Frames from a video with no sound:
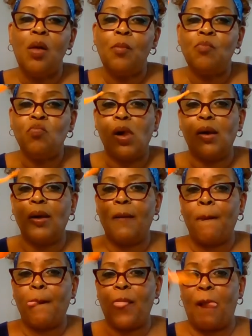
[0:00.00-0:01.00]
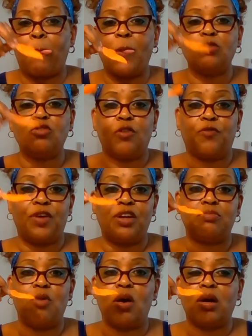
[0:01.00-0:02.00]
I'm gonna go to the fresh
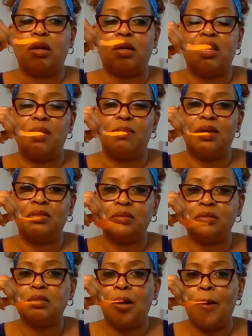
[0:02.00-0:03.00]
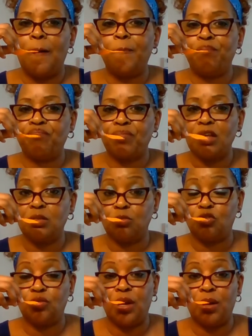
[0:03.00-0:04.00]
market and give me some
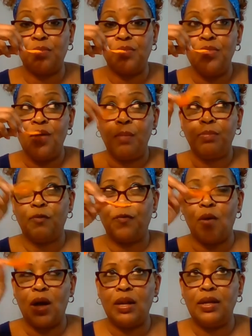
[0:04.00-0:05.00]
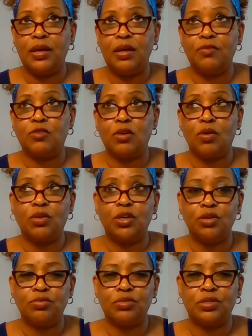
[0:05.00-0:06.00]
shrimp before I leave to go to
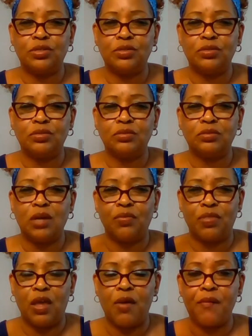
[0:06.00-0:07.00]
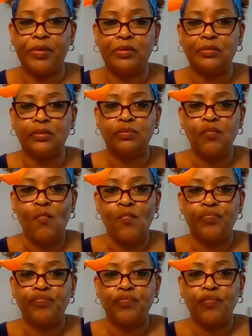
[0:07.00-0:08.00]
Houston, I think.
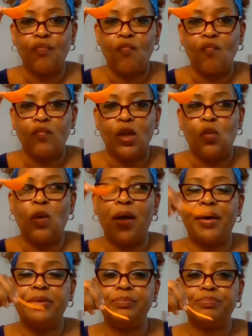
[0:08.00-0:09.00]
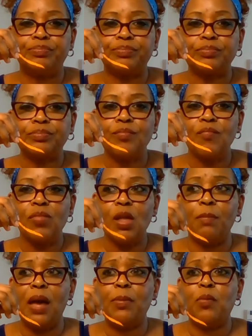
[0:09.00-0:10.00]
Well,
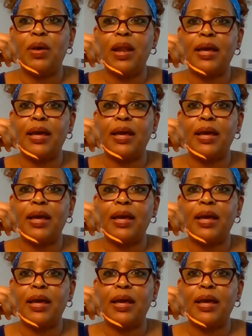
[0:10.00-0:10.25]
maybe when I